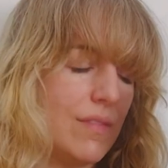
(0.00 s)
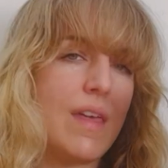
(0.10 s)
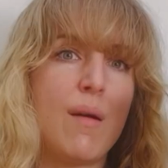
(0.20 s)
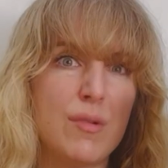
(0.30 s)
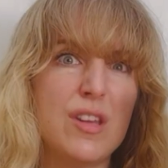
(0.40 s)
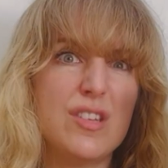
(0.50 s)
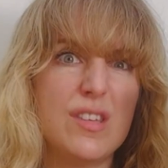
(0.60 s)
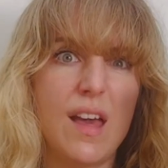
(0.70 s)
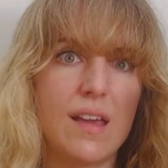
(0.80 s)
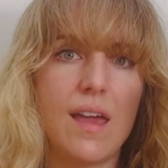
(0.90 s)
I'm going to do
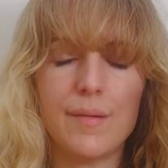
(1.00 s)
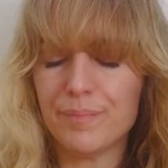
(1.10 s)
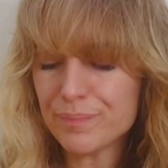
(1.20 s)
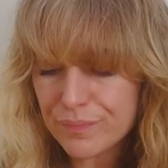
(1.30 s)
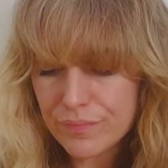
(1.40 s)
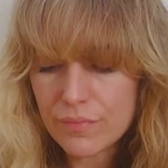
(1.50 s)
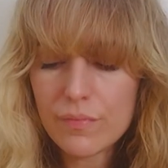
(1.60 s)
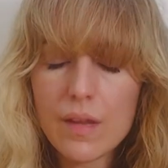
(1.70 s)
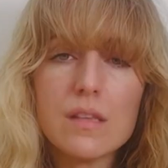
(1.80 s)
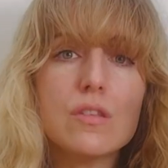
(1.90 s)
that again.
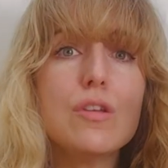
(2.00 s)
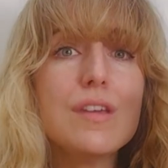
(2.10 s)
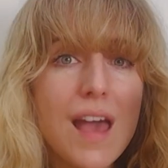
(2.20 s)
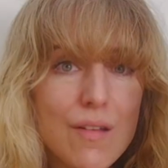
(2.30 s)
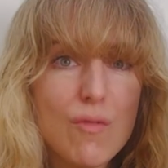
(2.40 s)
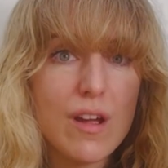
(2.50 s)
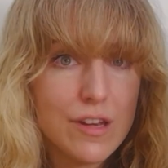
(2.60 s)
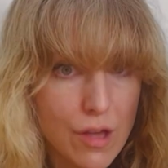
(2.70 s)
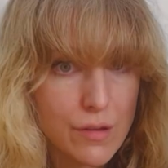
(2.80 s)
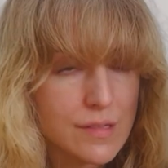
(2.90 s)
So you can write
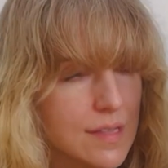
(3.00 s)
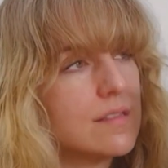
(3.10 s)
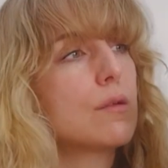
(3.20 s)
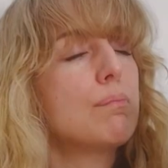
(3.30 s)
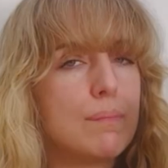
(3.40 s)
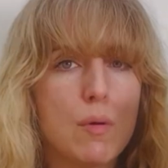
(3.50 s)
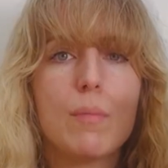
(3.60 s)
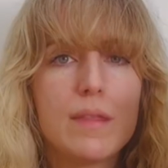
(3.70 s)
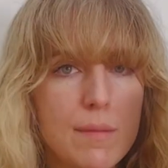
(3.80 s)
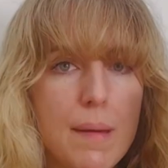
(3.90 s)
notes. That's
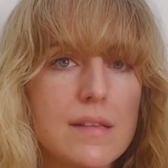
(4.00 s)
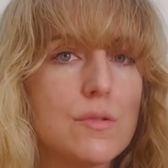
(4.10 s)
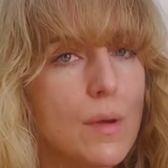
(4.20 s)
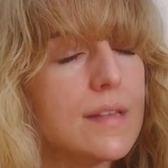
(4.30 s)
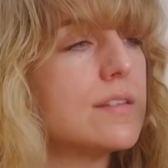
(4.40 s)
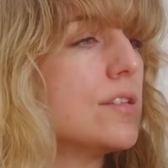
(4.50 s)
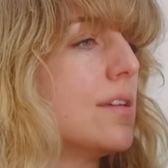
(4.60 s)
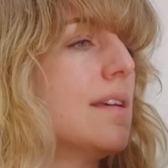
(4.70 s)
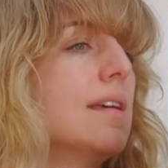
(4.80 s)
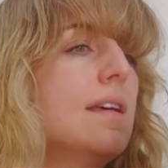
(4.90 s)
probably the better way to do
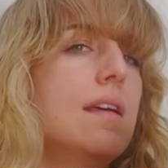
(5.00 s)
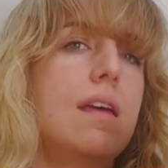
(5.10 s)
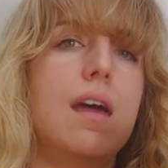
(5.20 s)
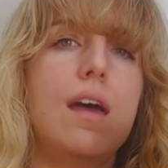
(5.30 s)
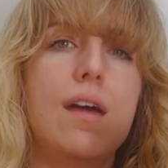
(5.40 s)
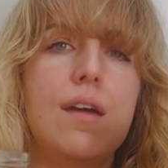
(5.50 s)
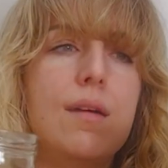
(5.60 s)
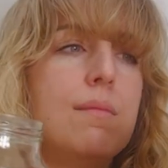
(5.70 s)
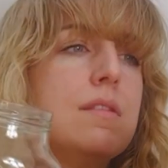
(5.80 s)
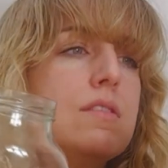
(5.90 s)

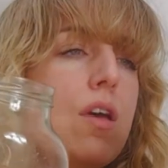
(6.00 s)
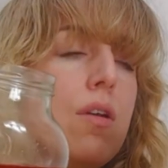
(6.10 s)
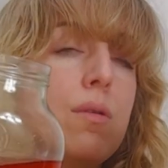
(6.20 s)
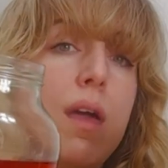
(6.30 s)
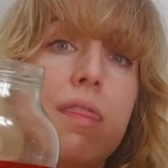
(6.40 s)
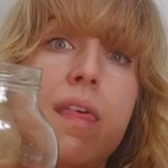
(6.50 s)
it.